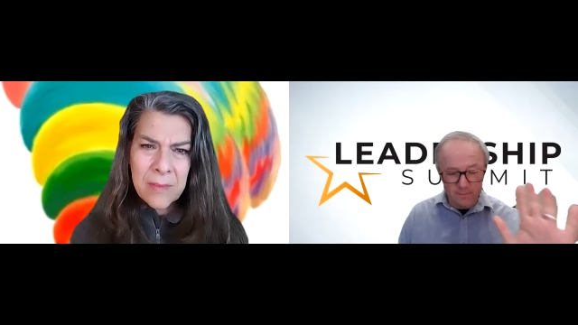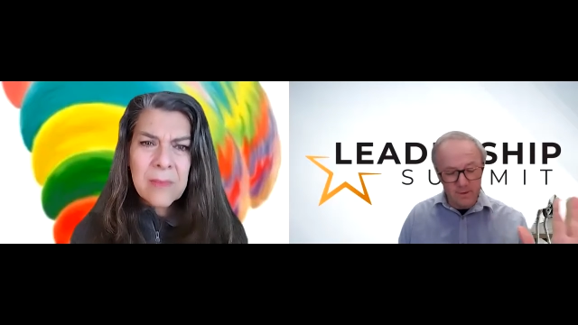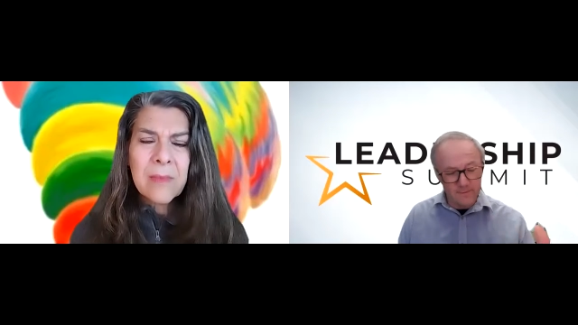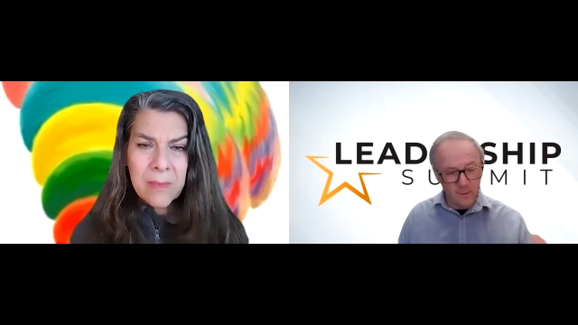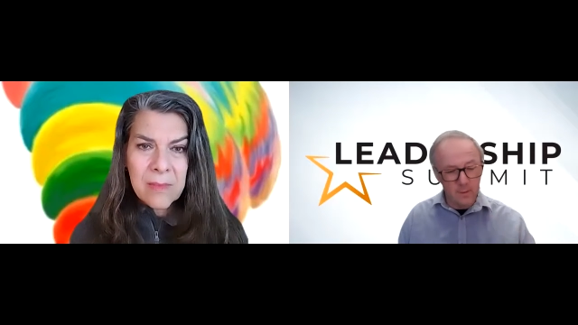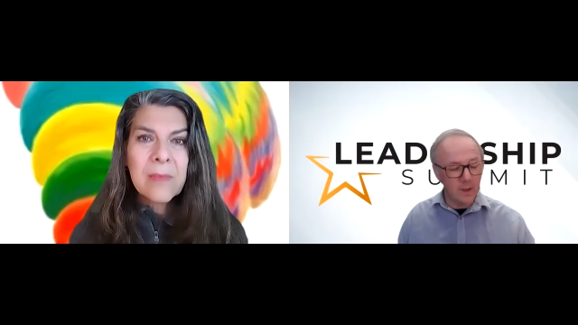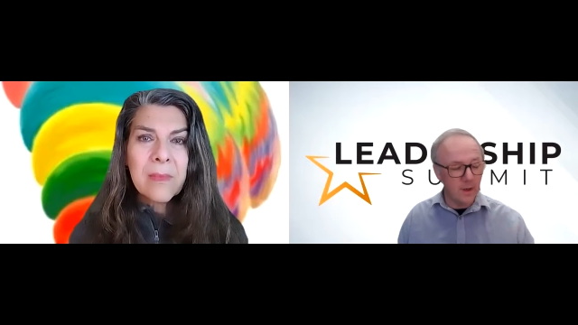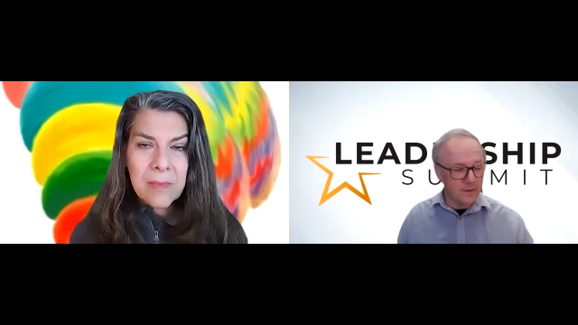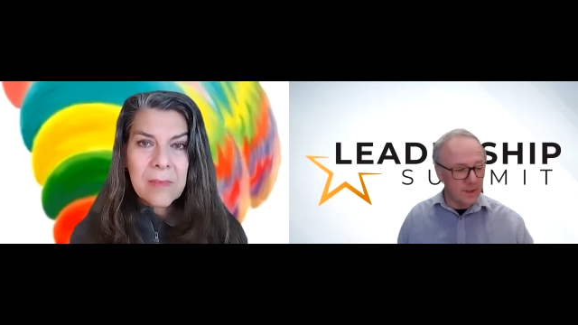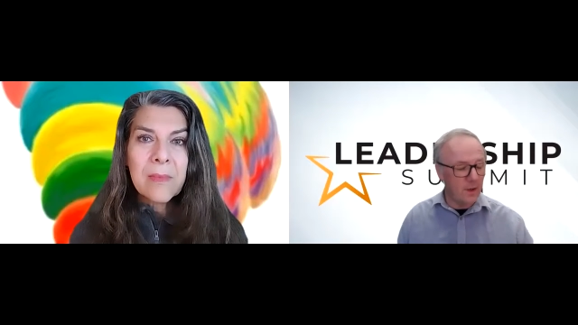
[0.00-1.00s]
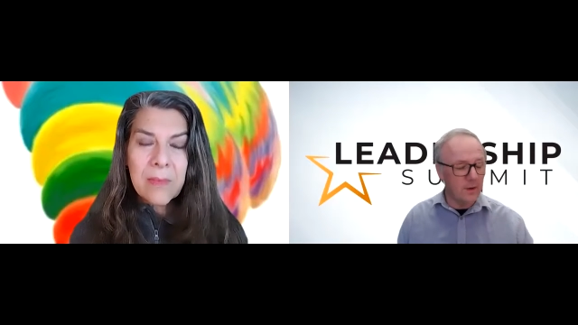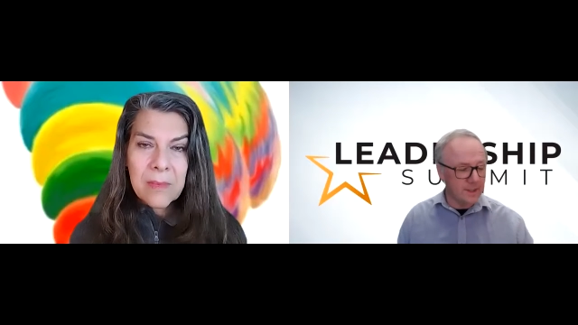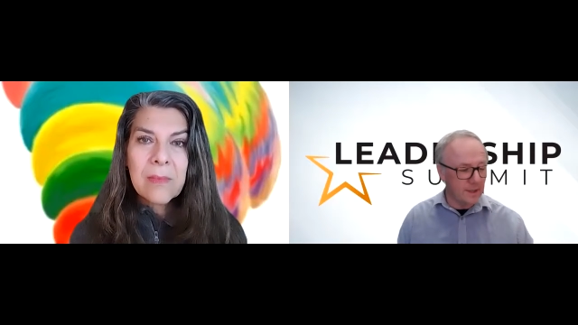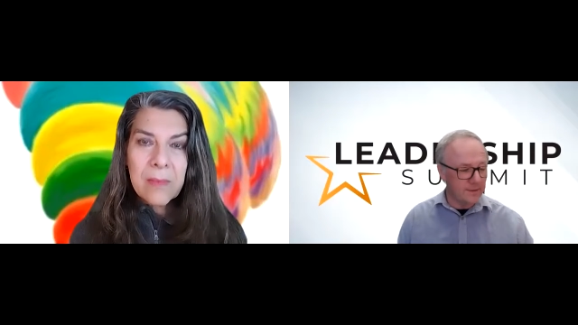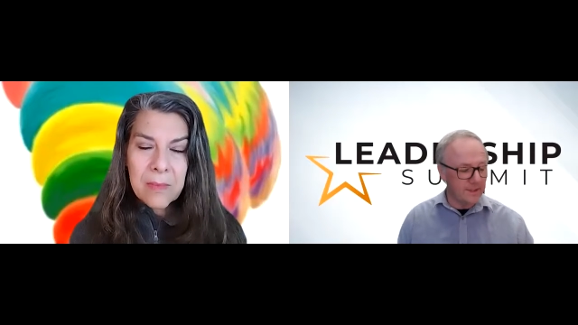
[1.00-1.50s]
Speaker 1: before we got the
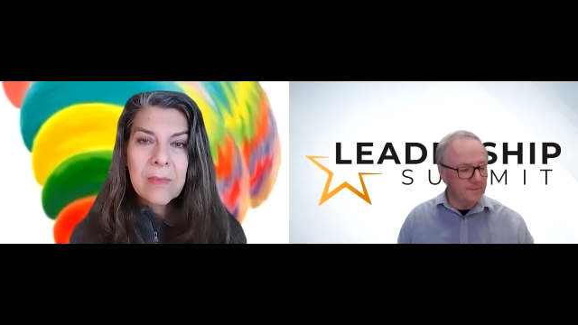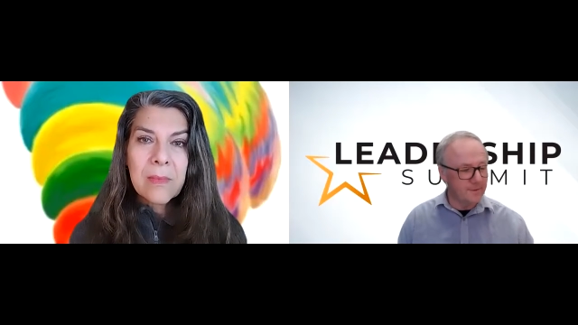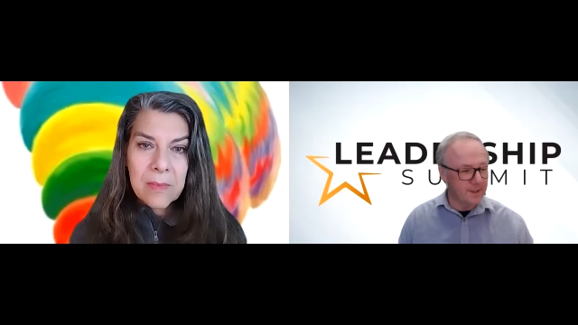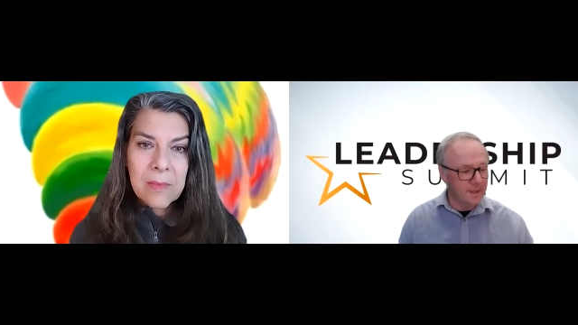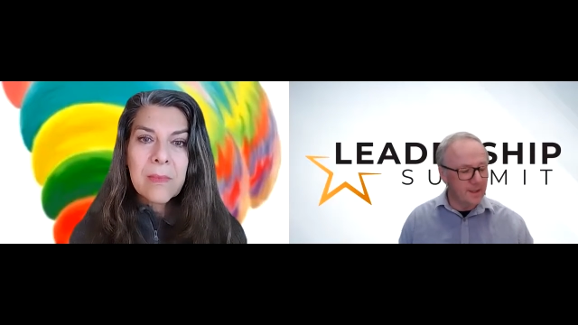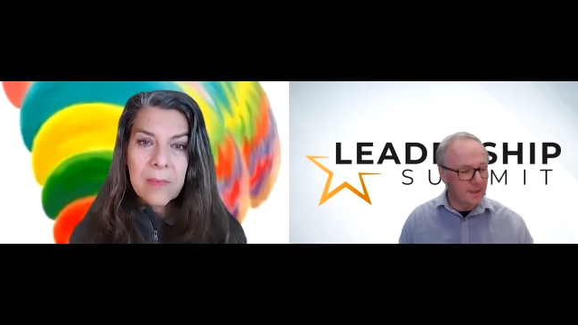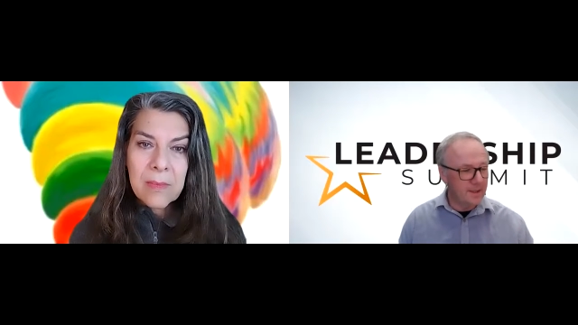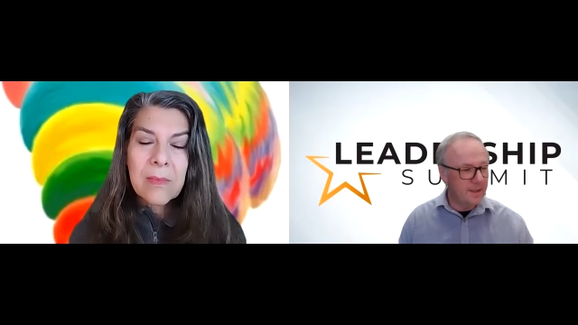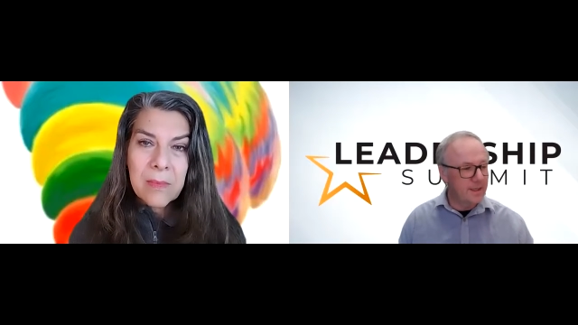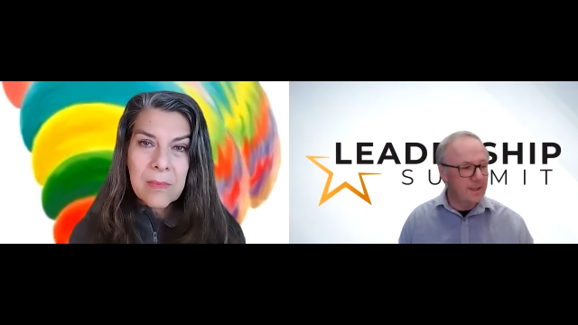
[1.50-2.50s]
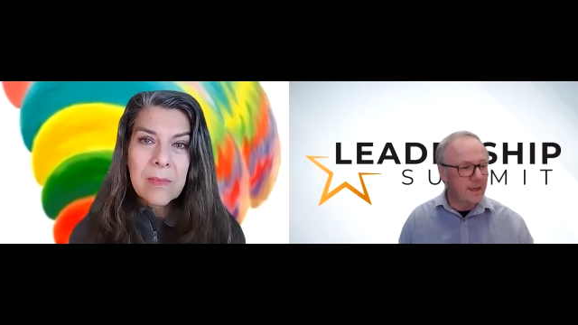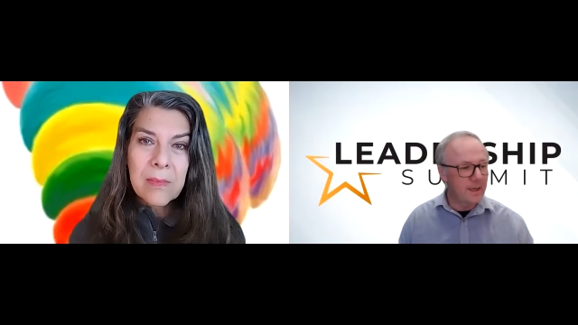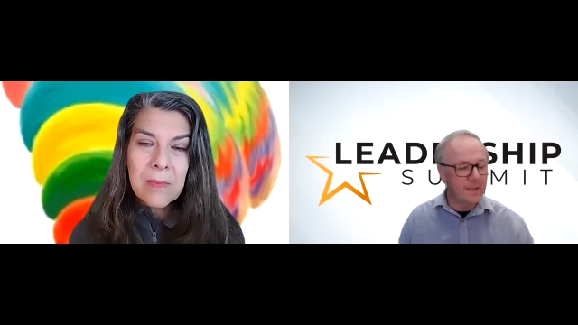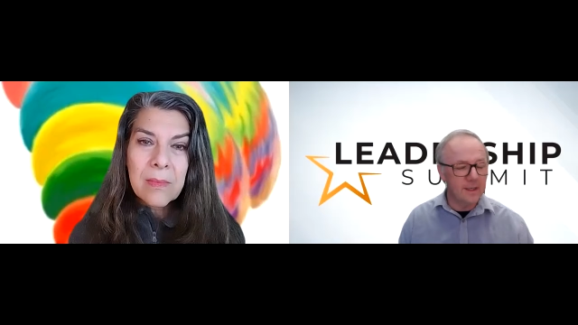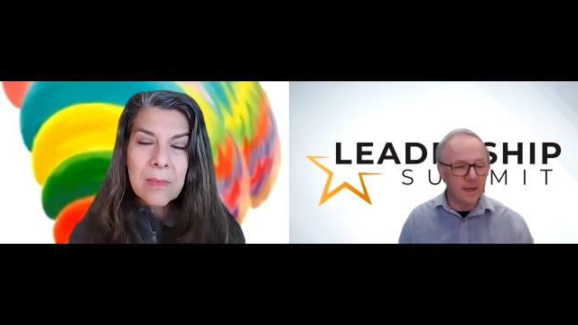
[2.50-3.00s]
lockdown and everything, I
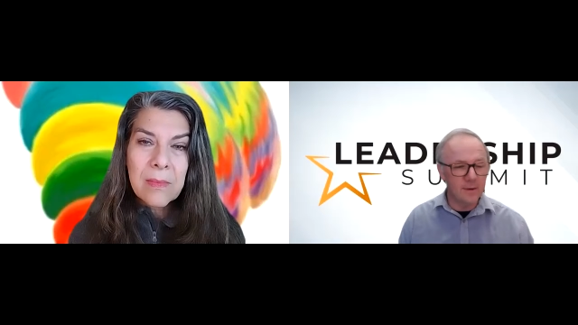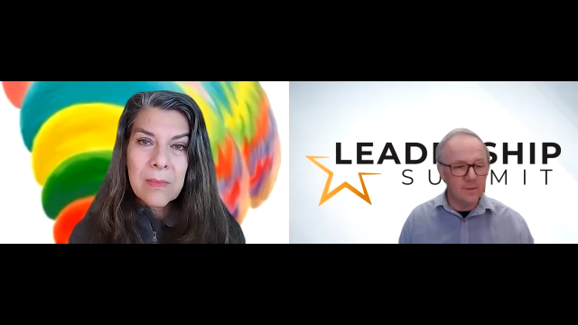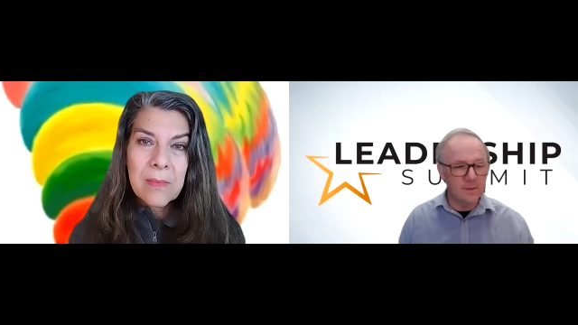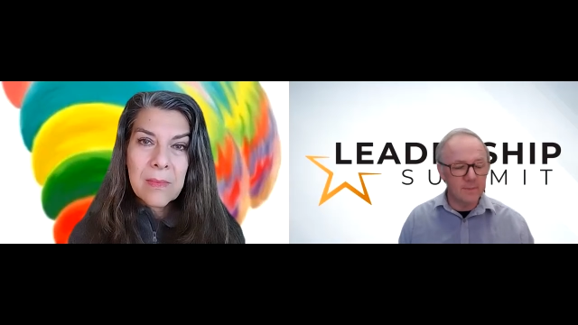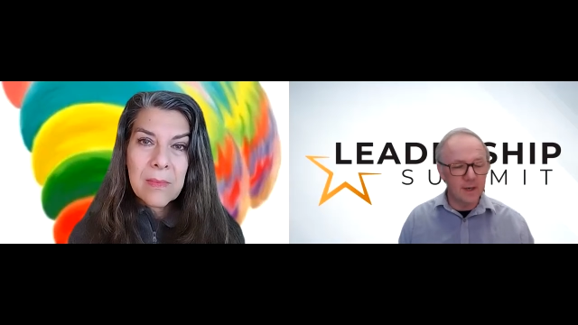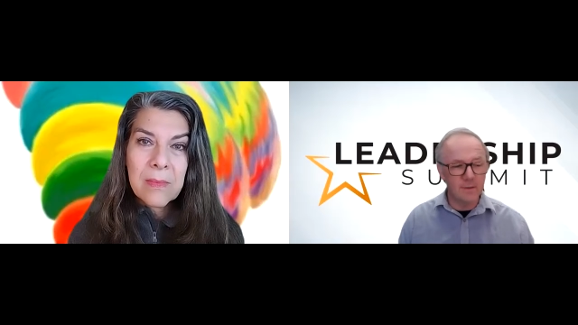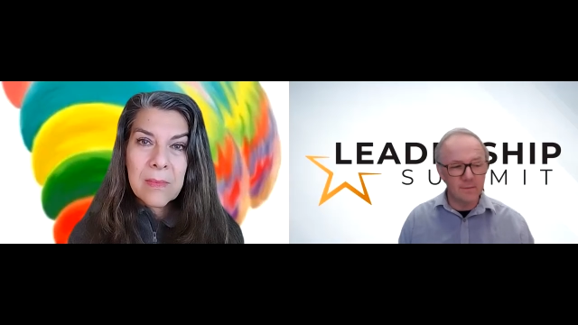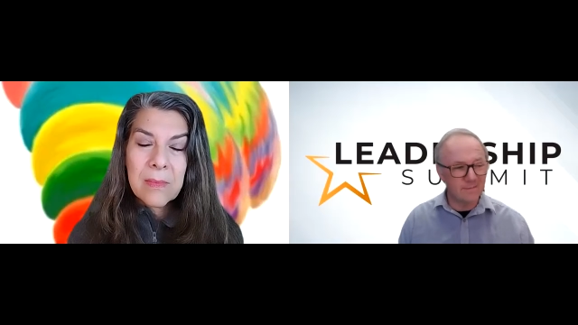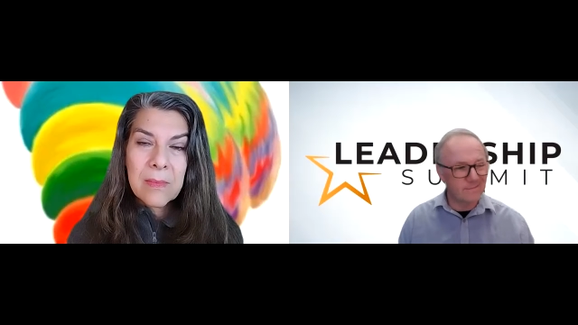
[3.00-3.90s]
think I was about